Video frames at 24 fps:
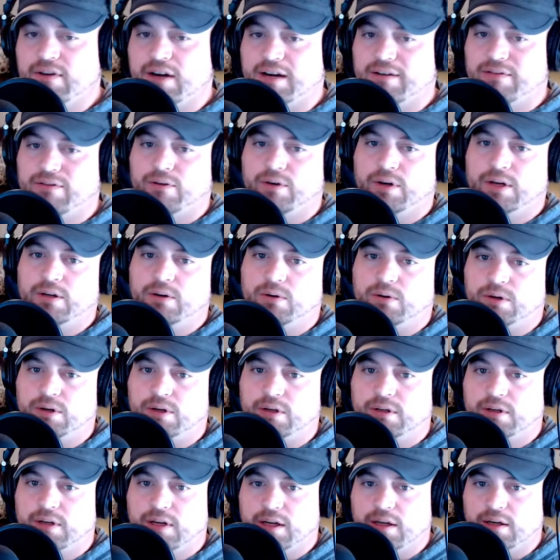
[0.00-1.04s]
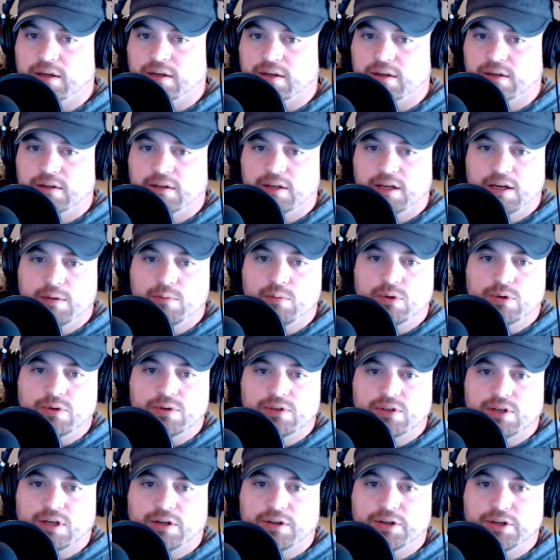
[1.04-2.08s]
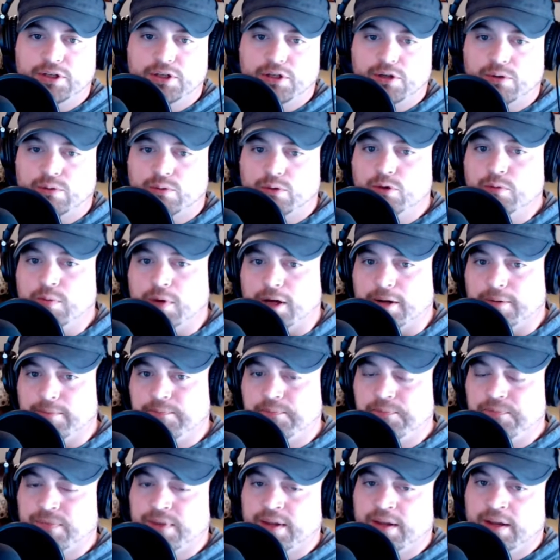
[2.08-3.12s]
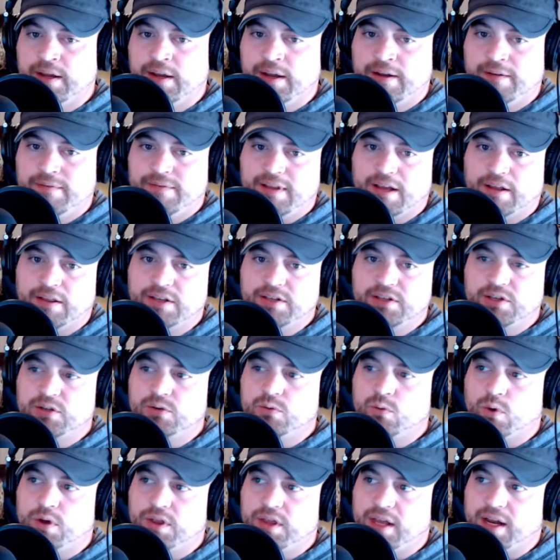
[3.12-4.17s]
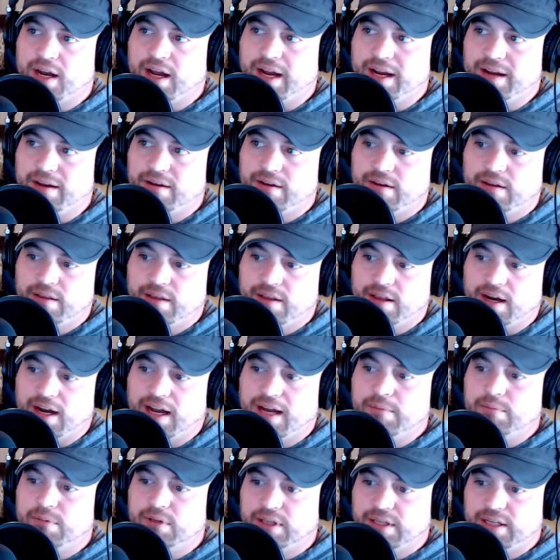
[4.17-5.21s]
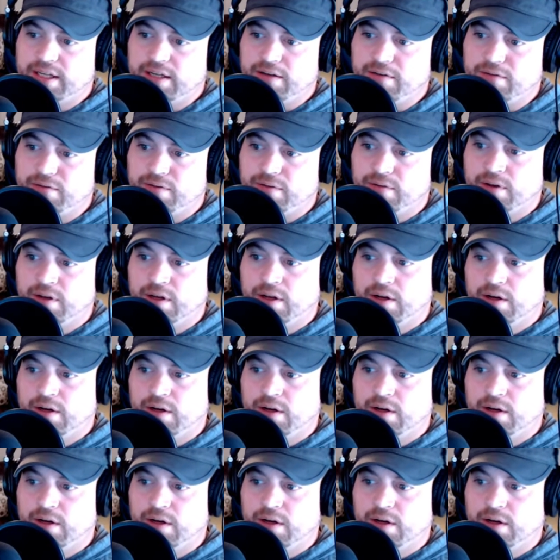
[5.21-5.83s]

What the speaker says: offering, or in Hebrew is called the teruma. Now this is one that I believe